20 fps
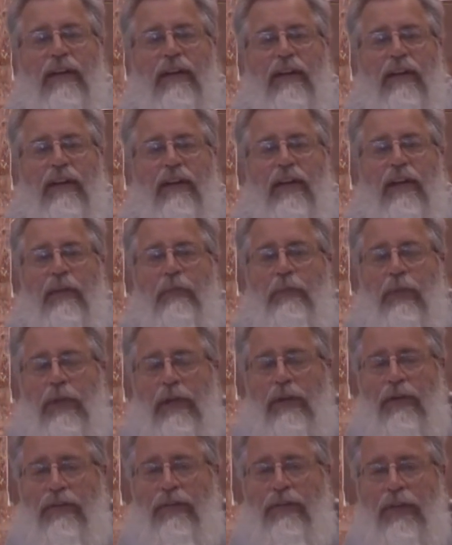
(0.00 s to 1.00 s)
And
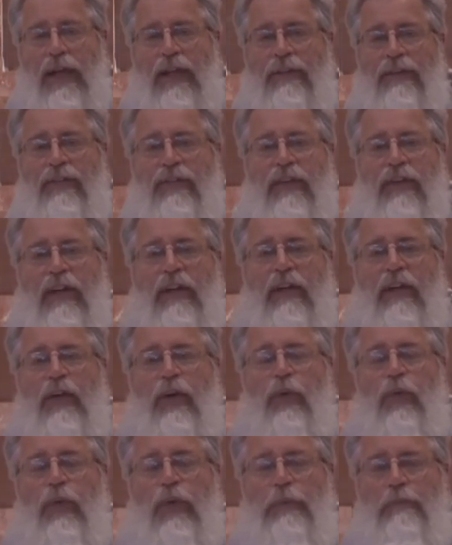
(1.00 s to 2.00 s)
Peter says,
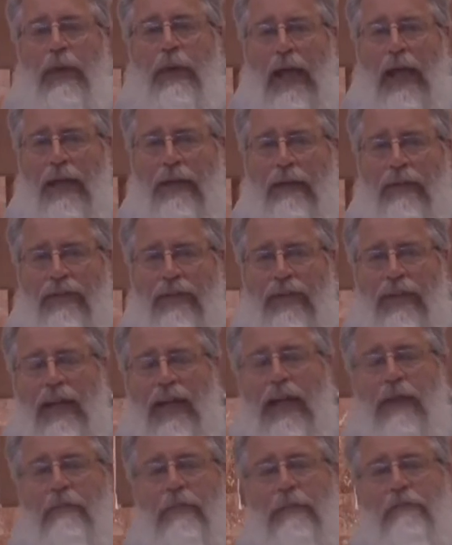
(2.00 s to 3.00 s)
repent
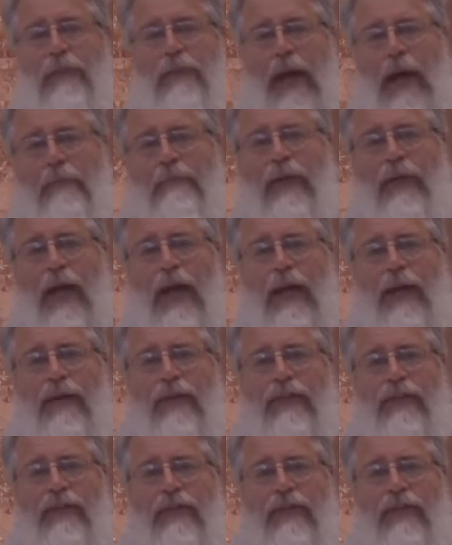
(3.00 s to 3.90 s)
and be baptized.